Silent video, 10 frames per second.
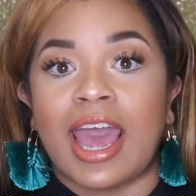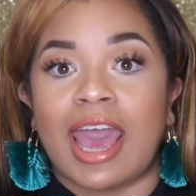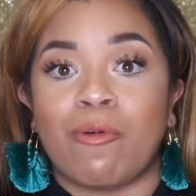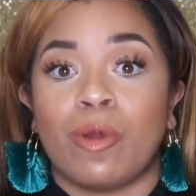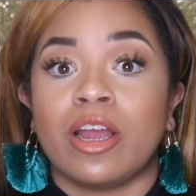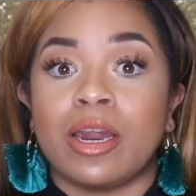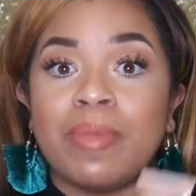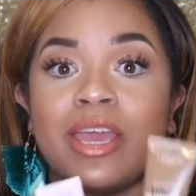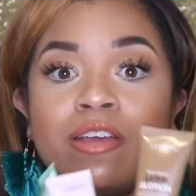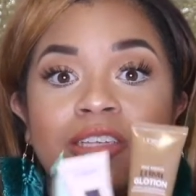And we're going to
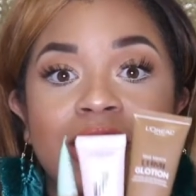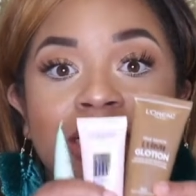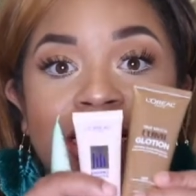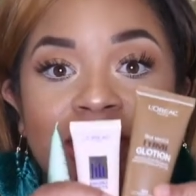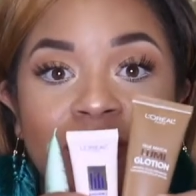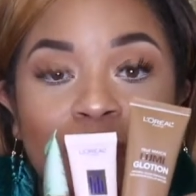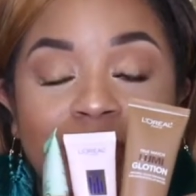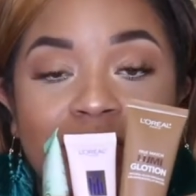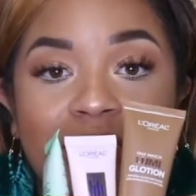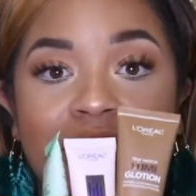be using these
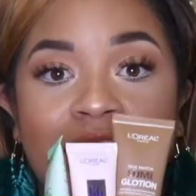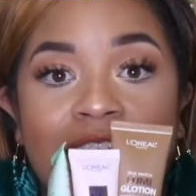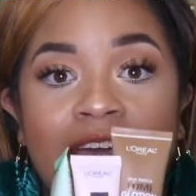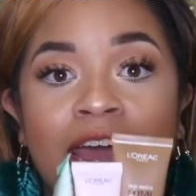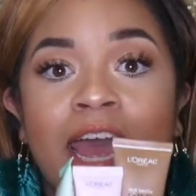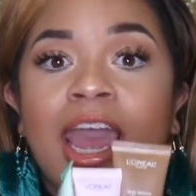3 today